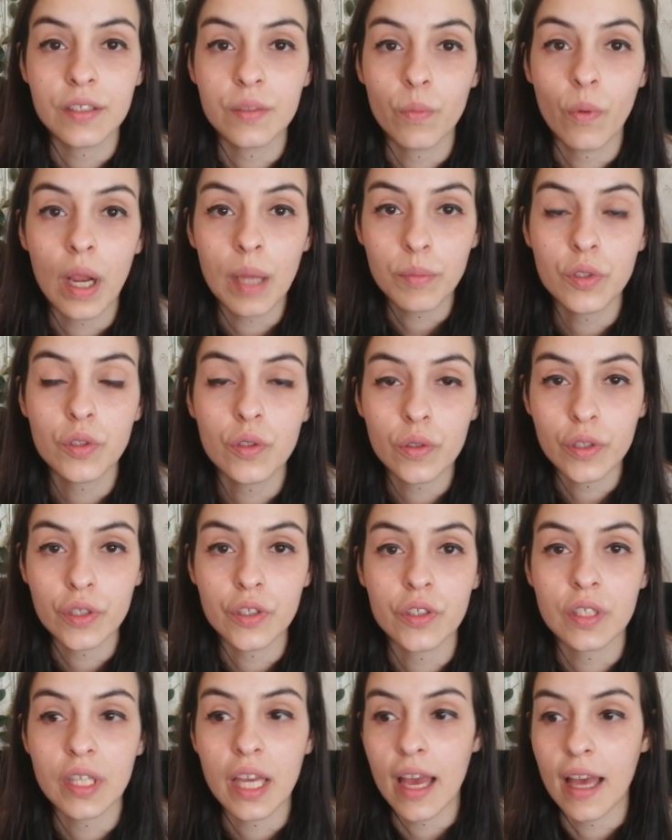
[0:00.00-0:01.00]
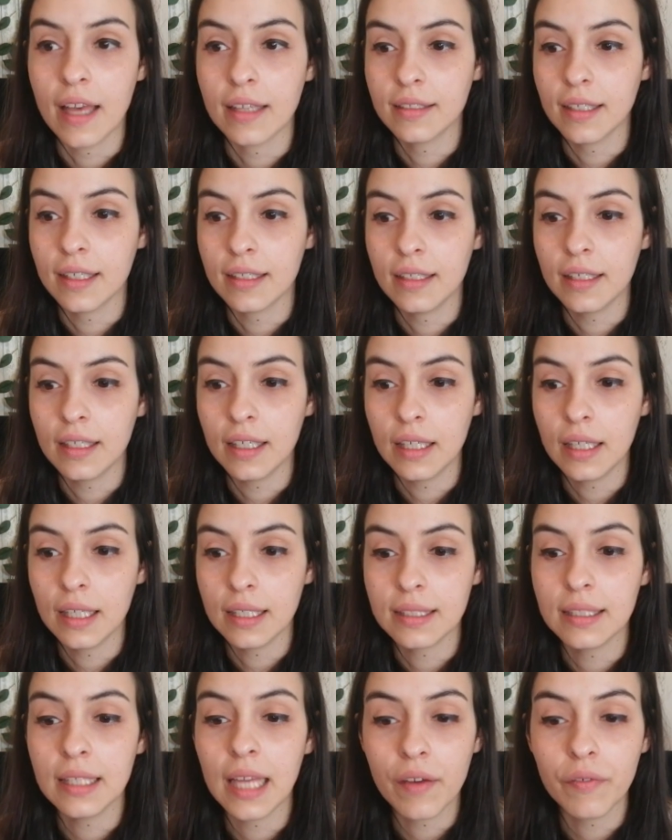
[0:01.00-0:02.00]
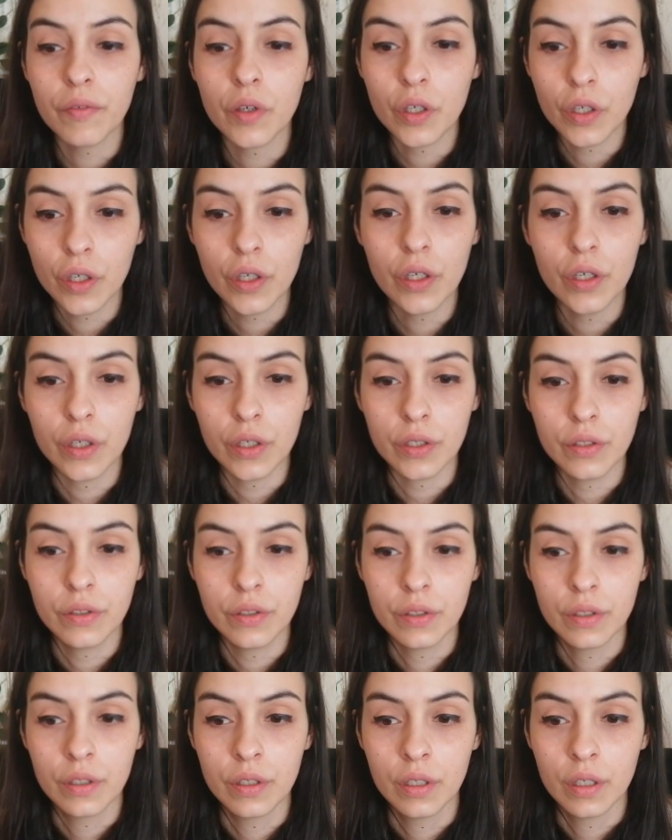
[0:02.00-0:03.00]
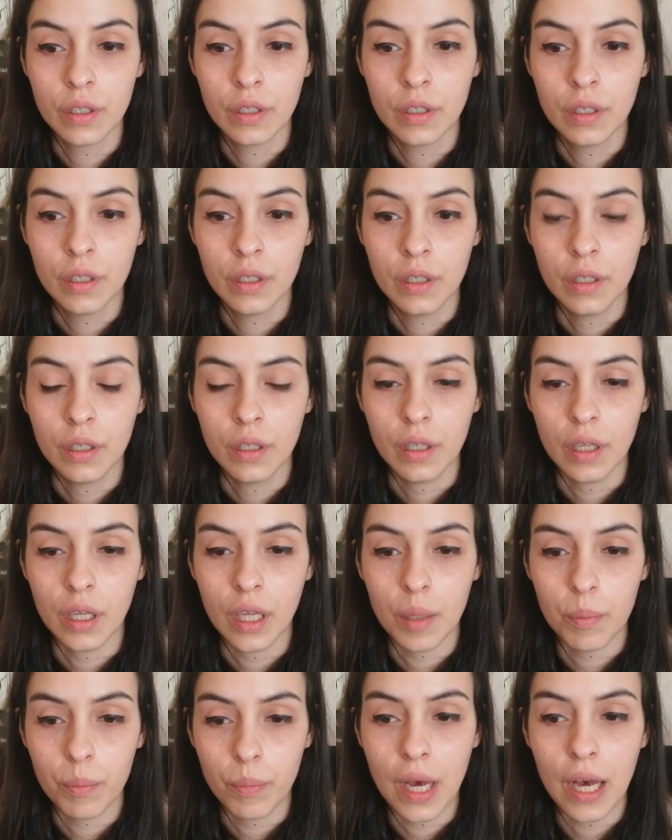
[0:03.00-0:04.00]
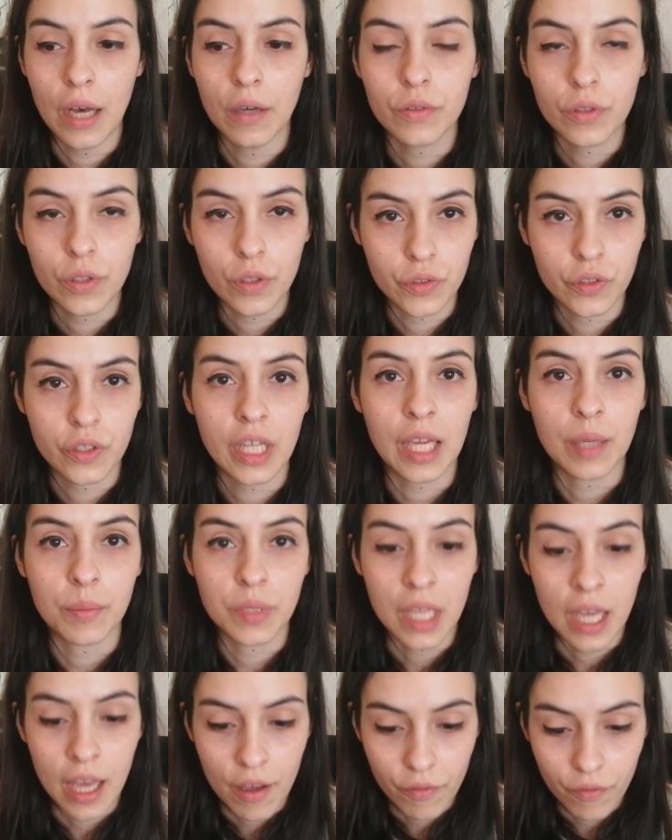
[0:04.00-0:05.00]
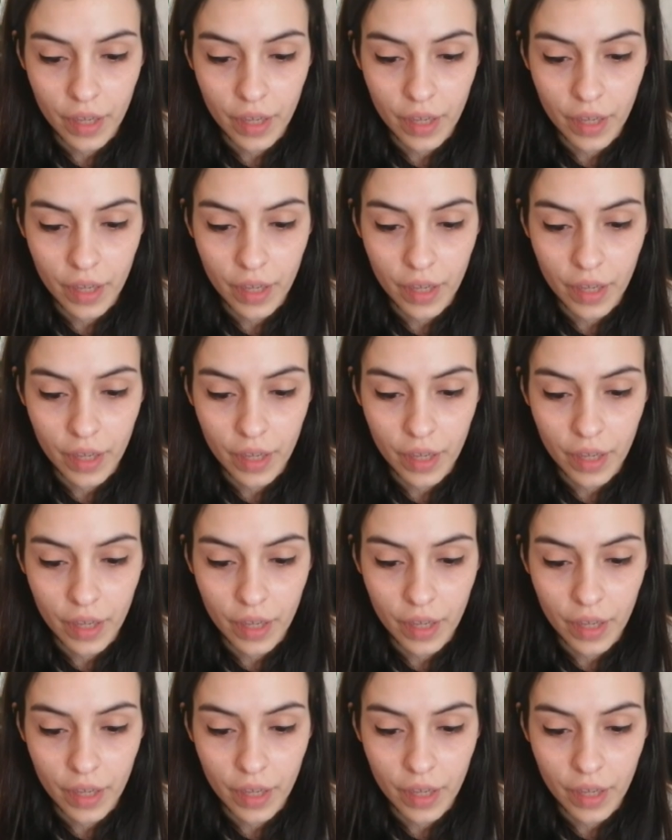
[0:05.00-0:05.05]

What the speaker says: Bram Stoker says that he has never heard about those names.